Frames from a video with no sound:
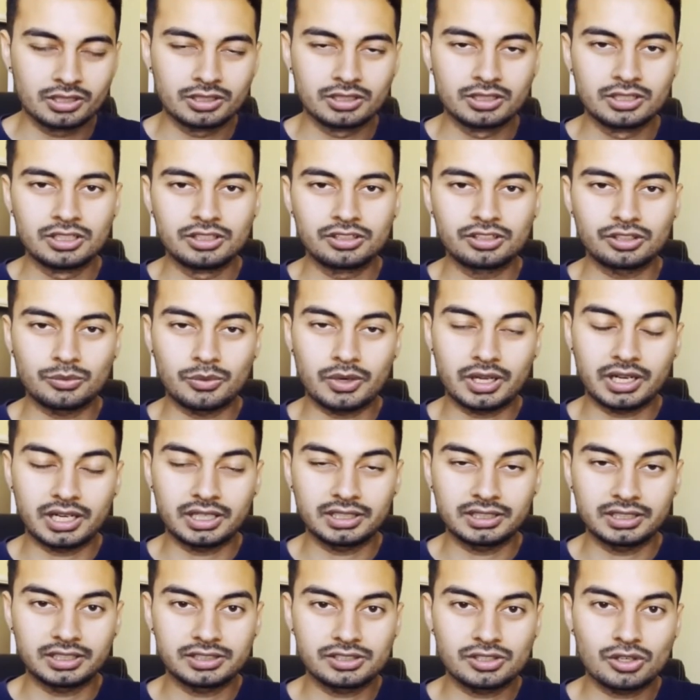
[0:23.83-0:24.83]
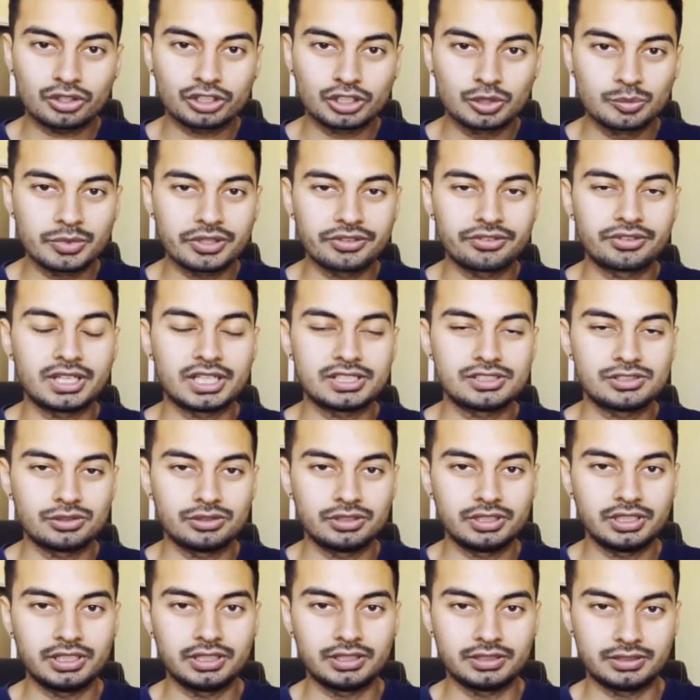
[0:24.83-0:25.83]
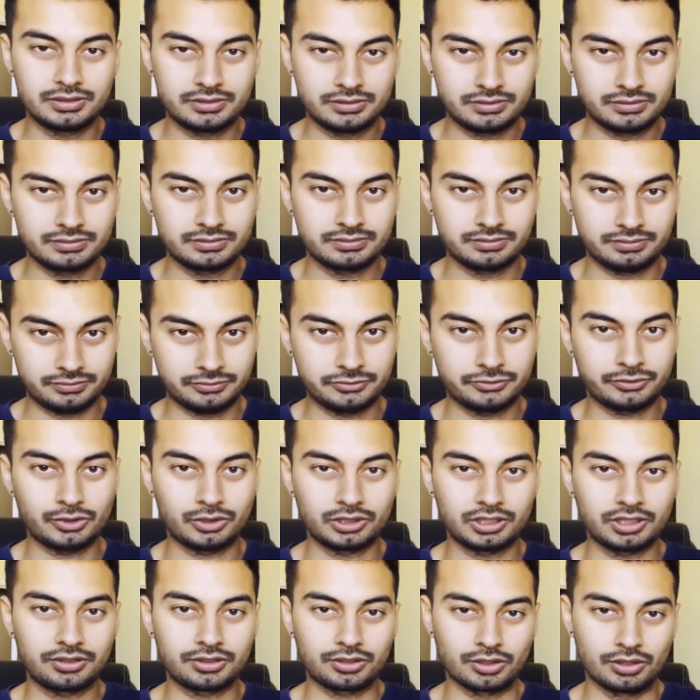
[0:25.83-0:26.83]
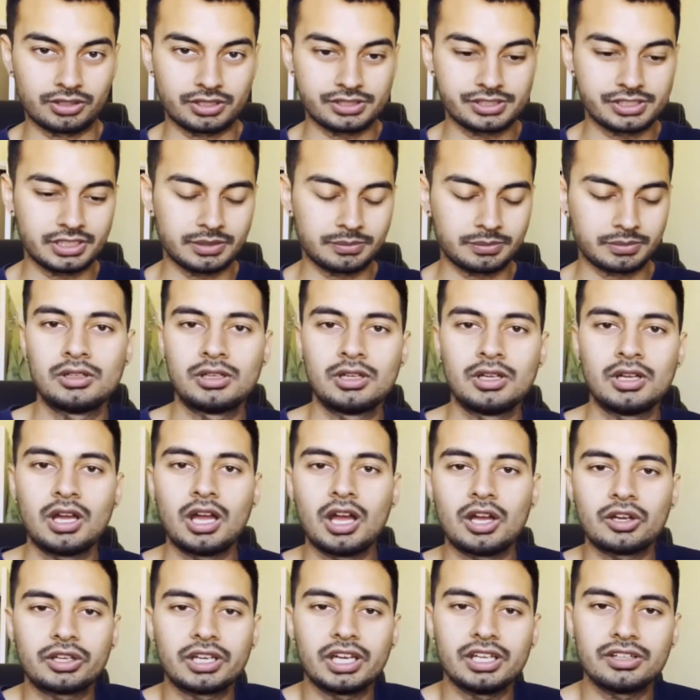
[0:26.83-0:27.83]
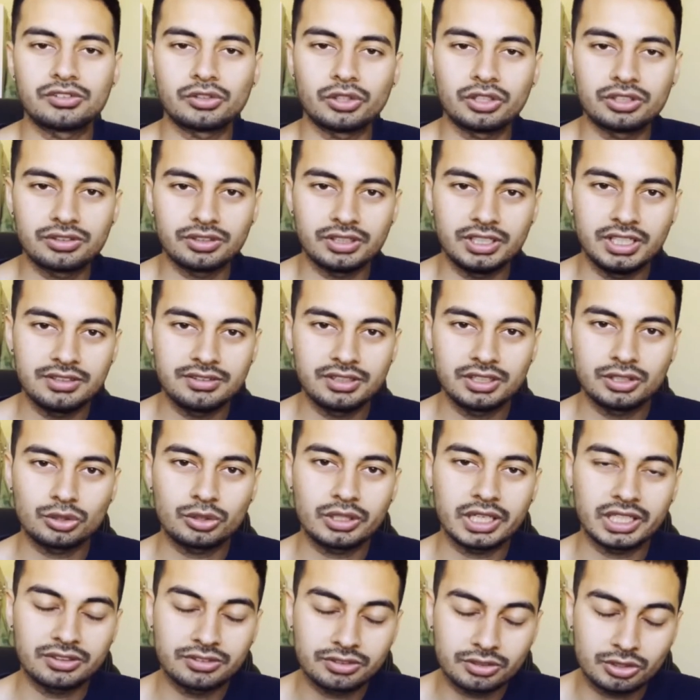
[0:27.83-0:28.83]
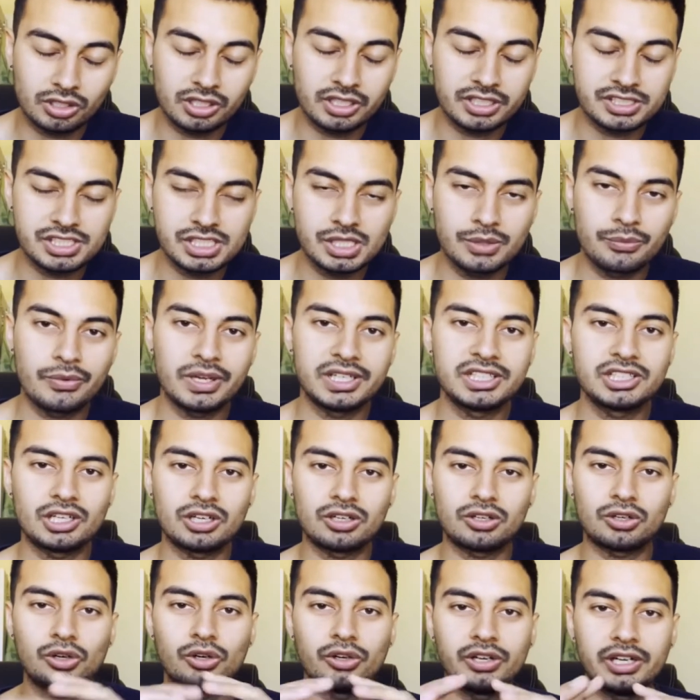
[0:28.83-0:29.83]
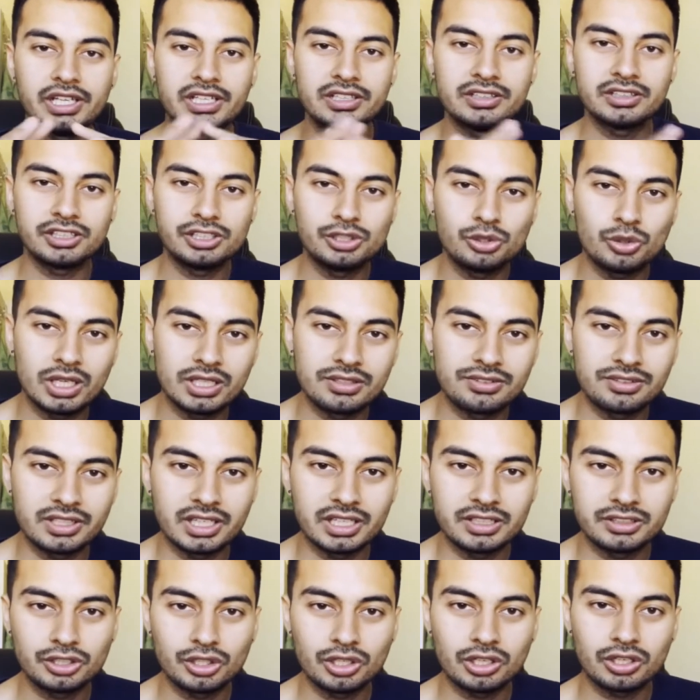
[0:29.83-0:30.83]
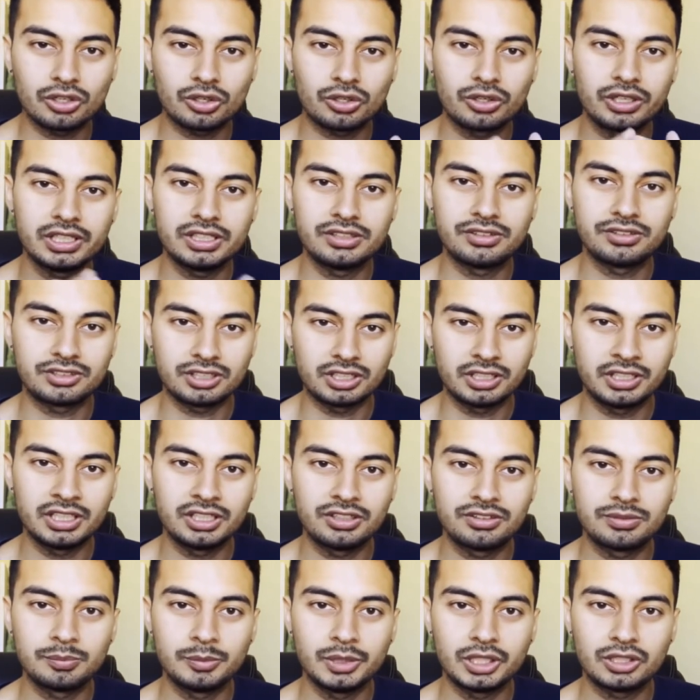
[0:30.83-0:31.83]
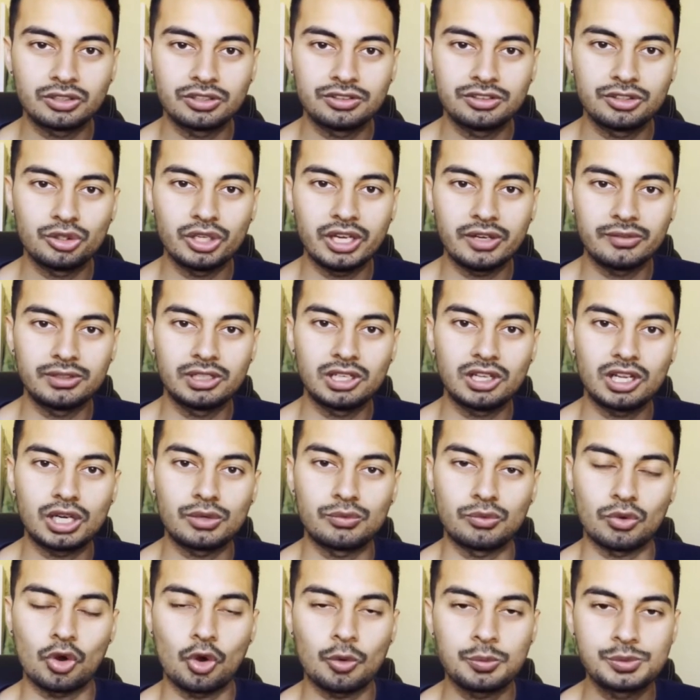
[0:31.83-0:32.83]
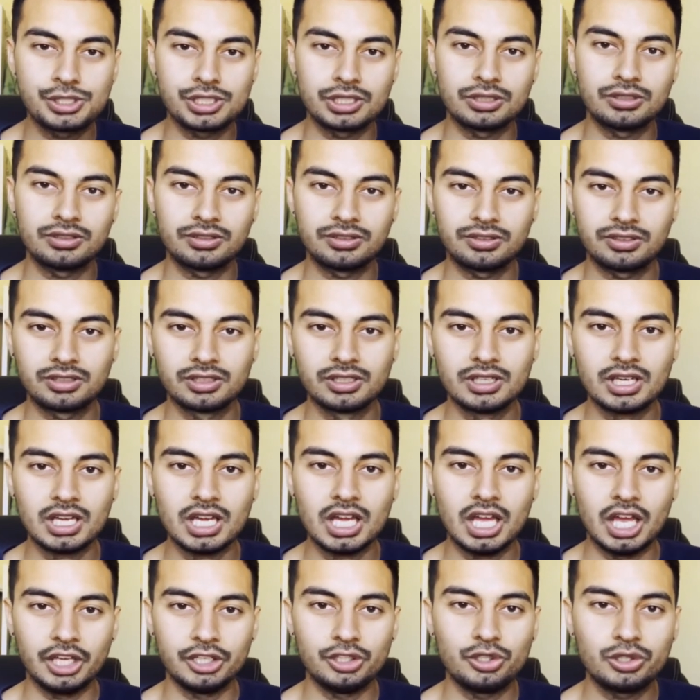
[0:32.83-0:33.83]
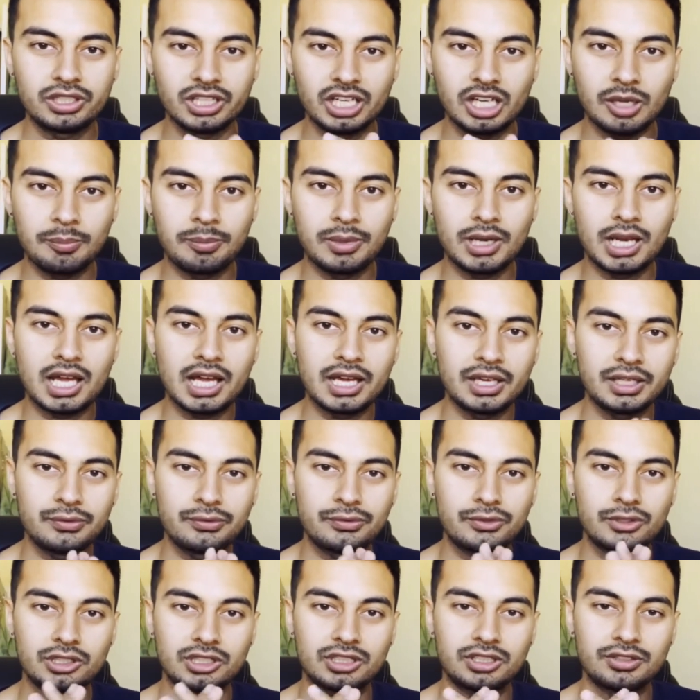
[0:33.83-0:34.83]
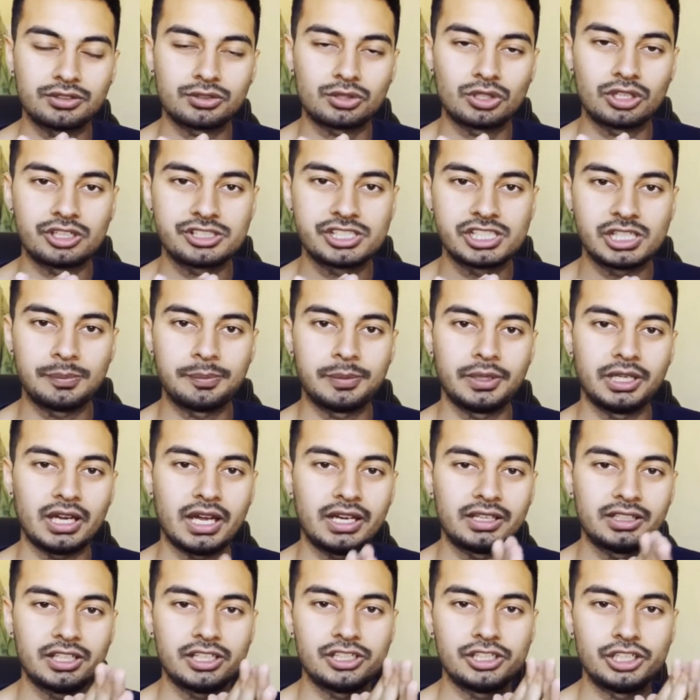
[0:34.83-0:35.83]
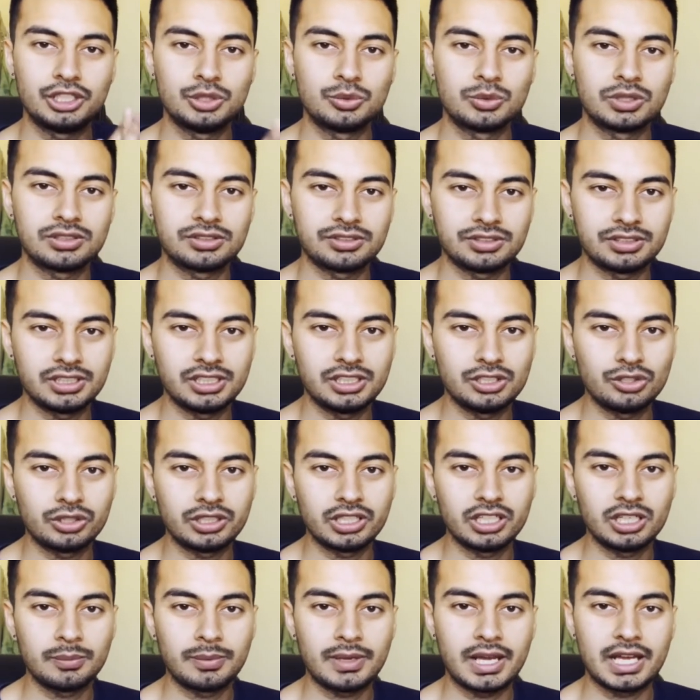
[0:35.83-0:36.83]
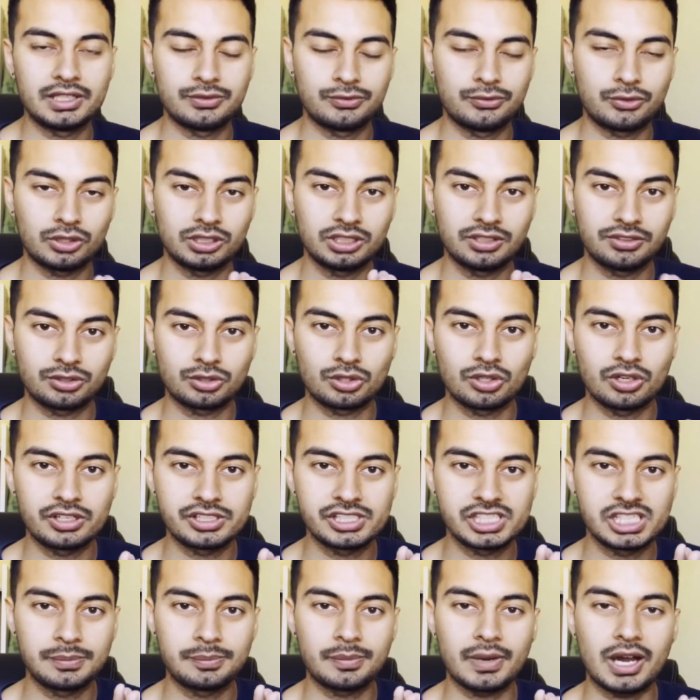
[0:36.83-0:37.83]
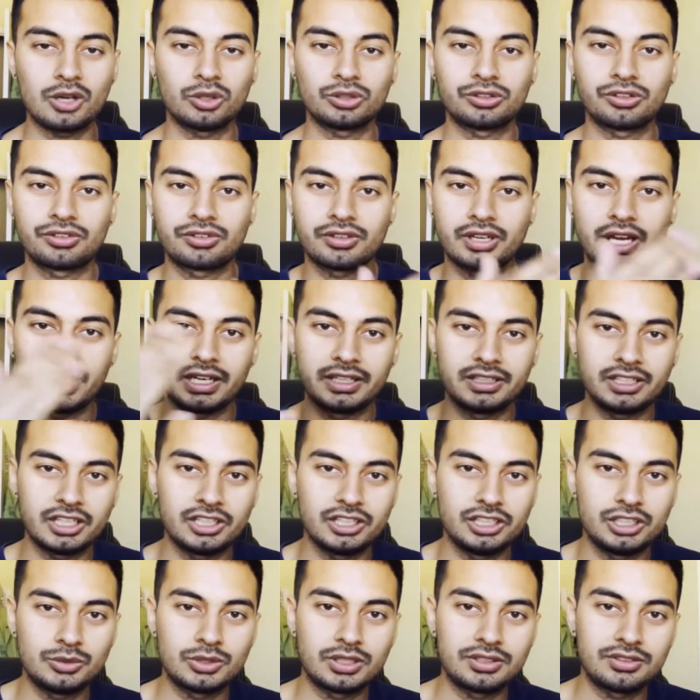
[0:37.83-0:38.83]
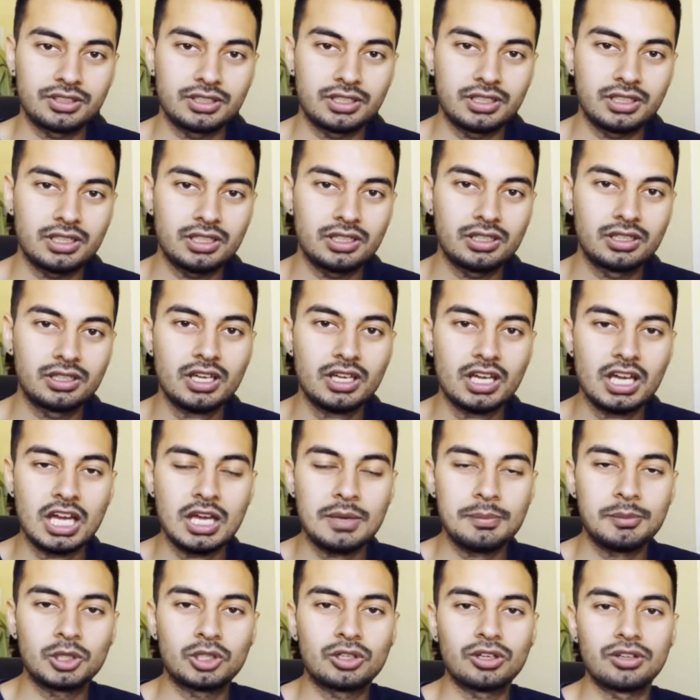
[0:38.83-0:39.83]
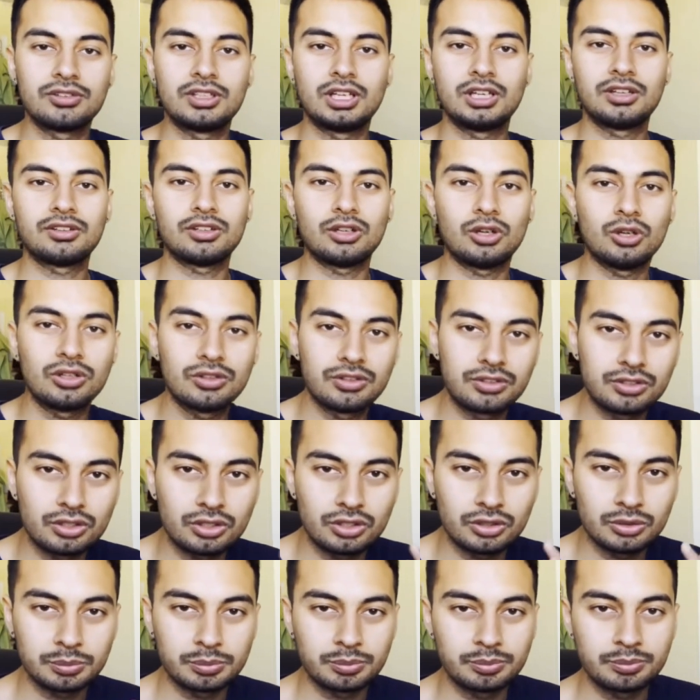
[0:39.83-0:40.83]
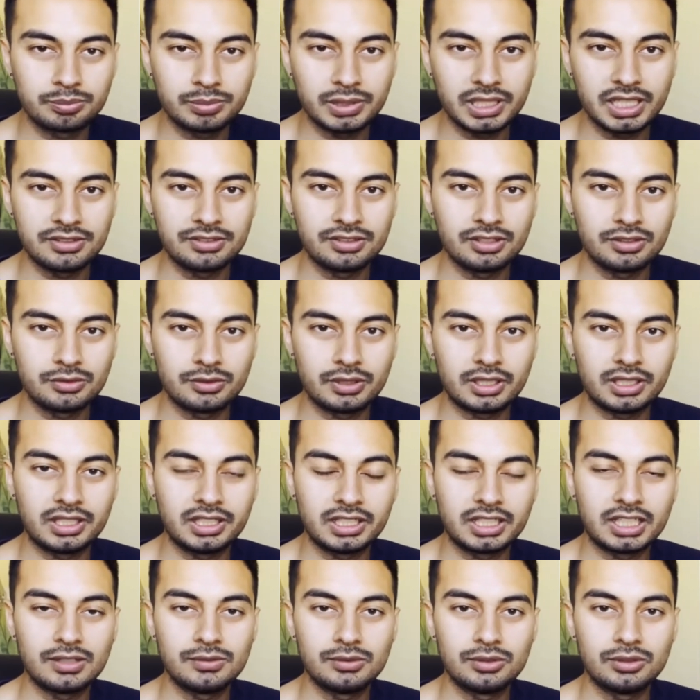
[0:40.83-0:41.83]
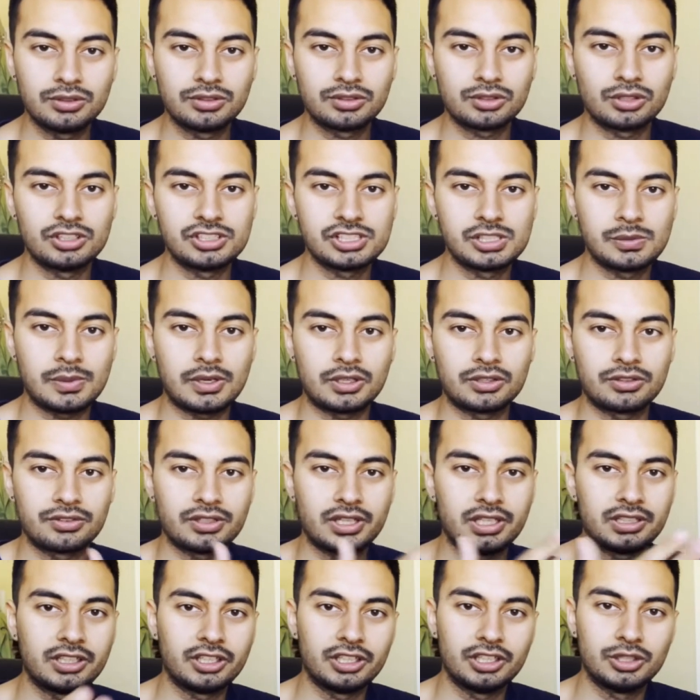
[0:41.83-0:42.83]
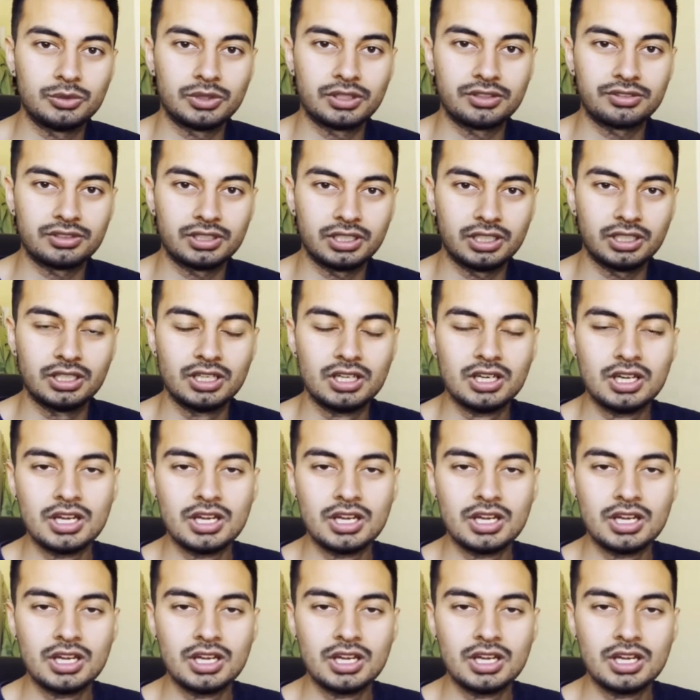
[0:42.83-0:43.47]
So what are the documents that you need for the scholarship? Okay, so it's easy to get scholarship when you're already in the USA and you're already studying, because you have a lot of options. You can apply for the scholarship at the university. You can apply for the scholarship outside the university, because there is also places where they give you scholarship outside the university.